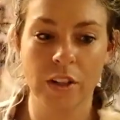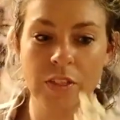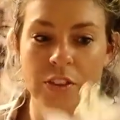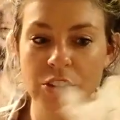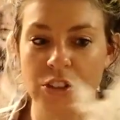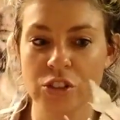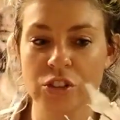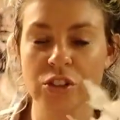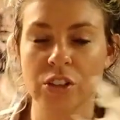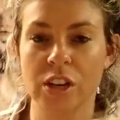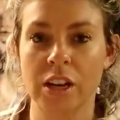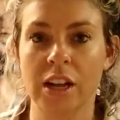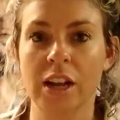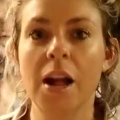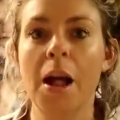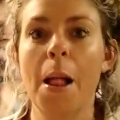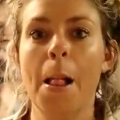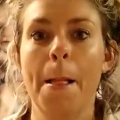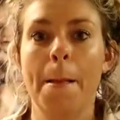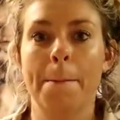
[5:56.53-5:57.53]
This is gonna
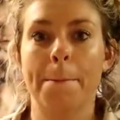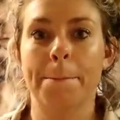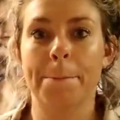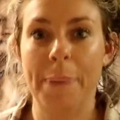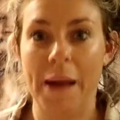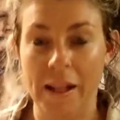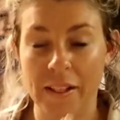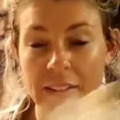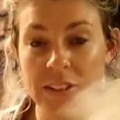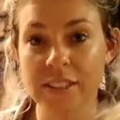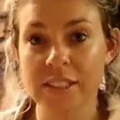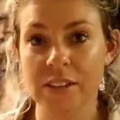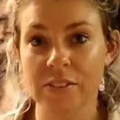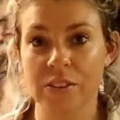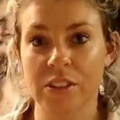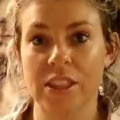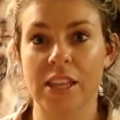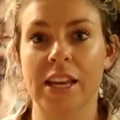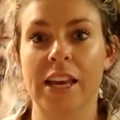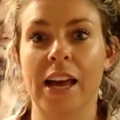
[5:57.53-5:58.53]
balance
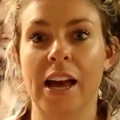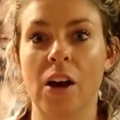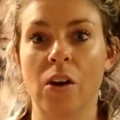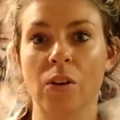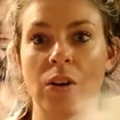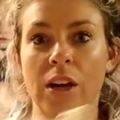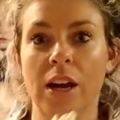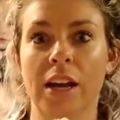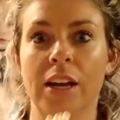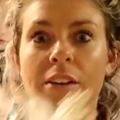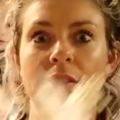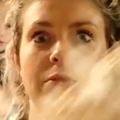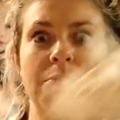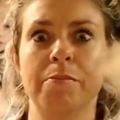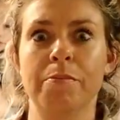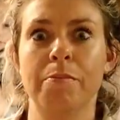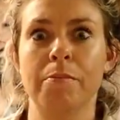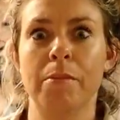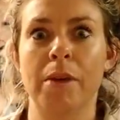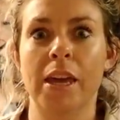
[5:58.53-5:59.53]
everything out and kind of
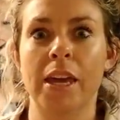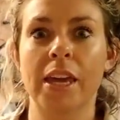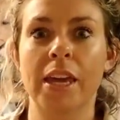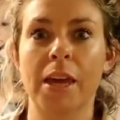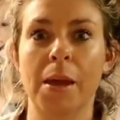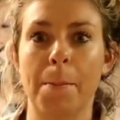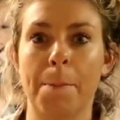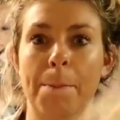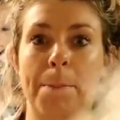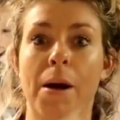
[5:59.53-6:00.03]
make it